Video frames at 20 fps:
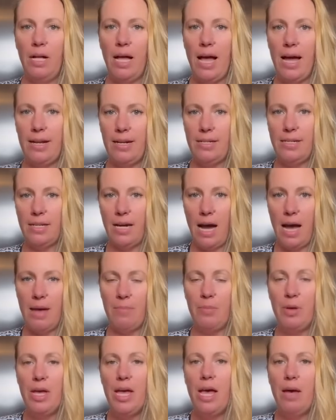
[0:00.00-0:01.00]
at a
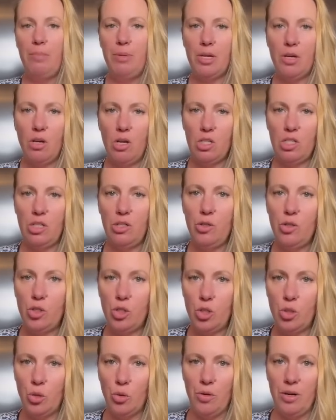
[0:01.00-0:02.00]
time, because there's
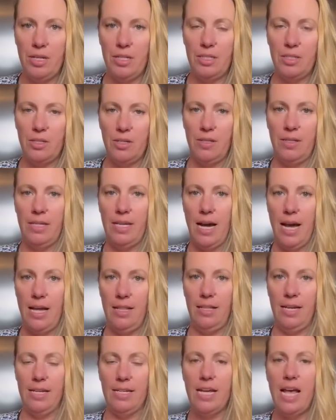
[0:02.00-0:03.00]
tourists on the
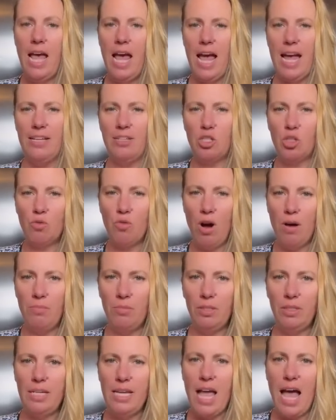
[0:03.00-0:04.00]
island. And
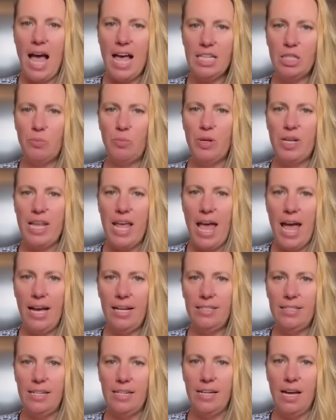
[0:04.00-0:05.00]
Stromboli has been
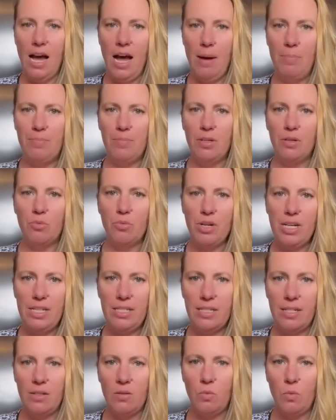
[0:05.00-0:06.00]
acting up the
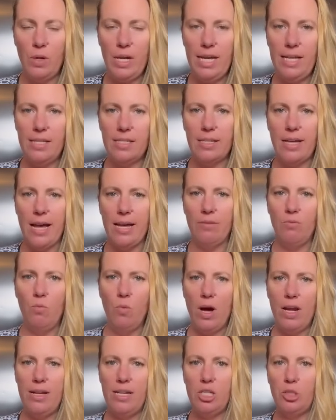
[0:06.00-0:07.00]
recent weeks, like
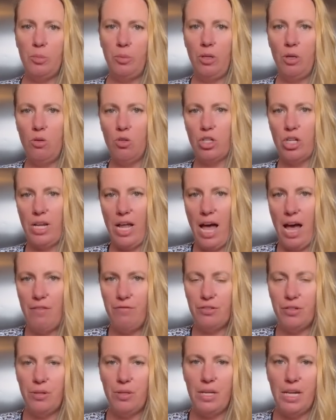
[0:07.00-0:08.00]
one explosion
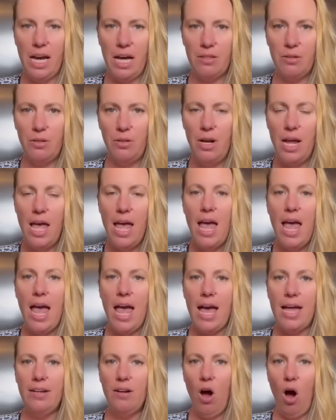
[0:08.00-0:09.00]
after the other,
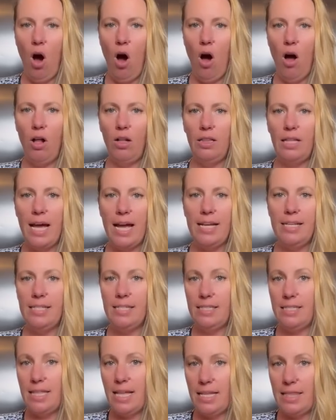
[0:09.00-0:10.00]
and all like
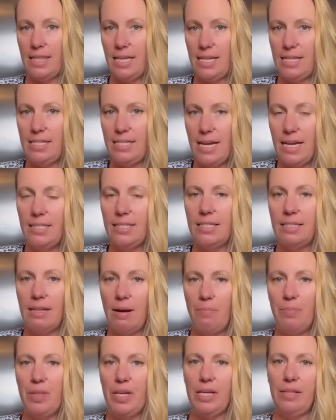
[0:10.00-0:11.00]
that they said
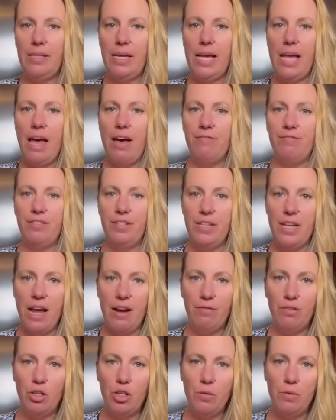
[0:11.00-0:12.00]
something they have
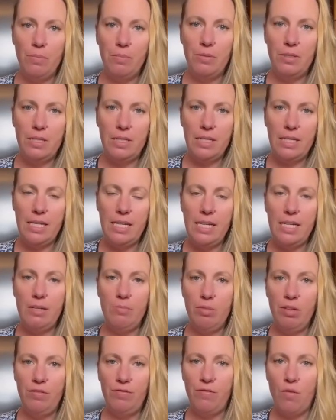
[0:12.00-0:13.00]
never seen
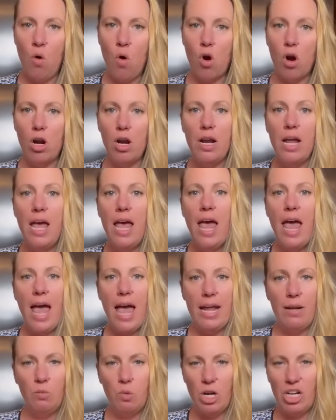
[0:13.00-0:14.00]
before.
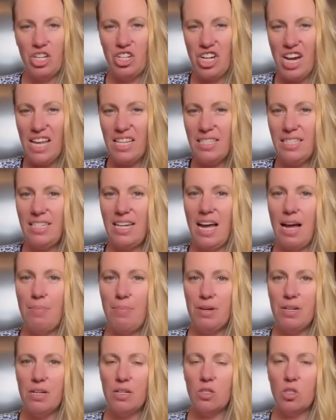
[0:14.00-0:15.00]
And what just
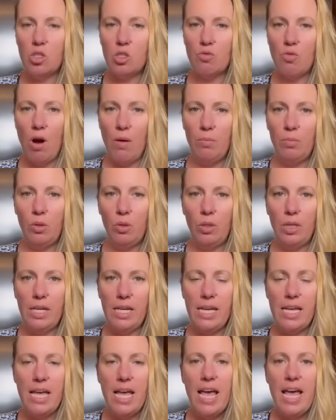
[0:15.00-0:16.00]
happened at
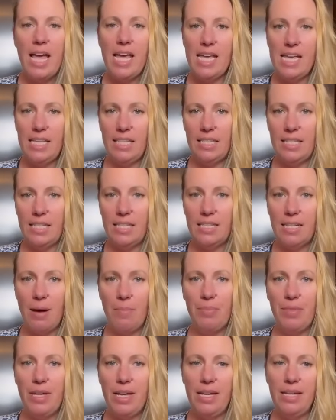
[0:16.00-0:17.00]
Stromboli is
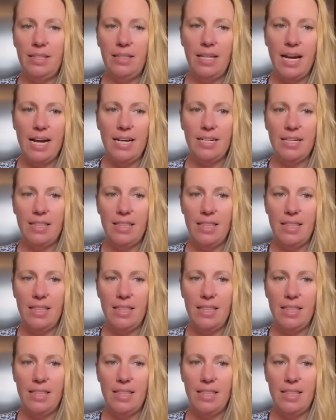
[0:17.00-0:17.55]
something like